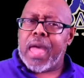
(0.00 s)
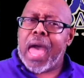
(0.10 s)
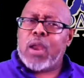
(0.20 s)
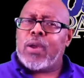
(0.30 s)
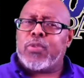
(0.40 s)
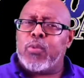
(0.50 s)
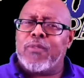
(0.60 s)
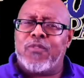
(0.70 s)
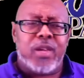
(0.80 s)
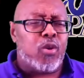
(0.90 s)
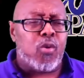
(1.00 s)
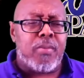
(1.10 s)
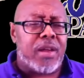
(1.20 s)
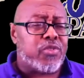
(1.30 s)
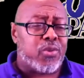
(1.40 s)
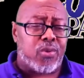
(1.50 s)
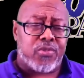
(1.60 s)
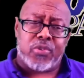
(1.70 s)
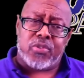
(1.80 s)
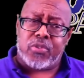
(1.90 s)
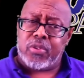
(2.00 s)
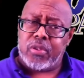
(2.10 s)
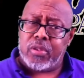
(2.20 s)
I don't have to reveal my sources